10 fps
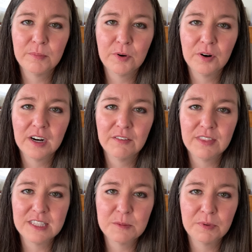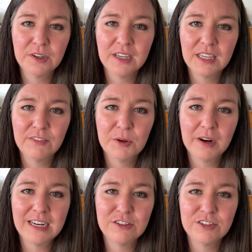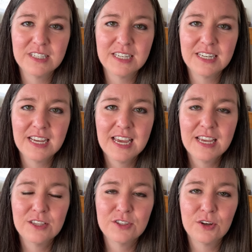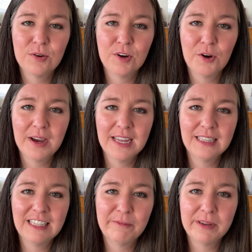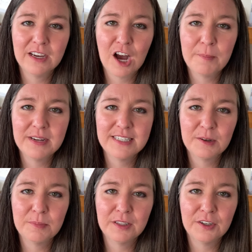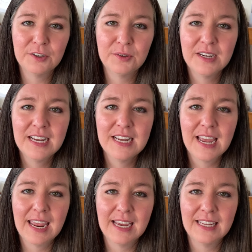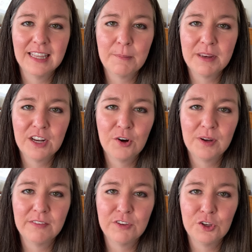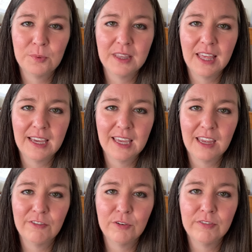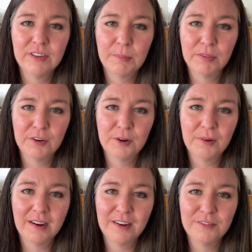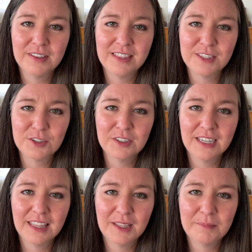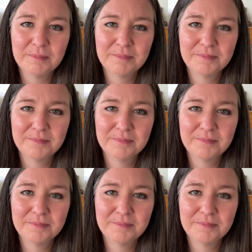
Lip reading: more of this book if you are interested. So go ahead and leave me a comment down below and let me know if you would like a full flip through of this curriculum.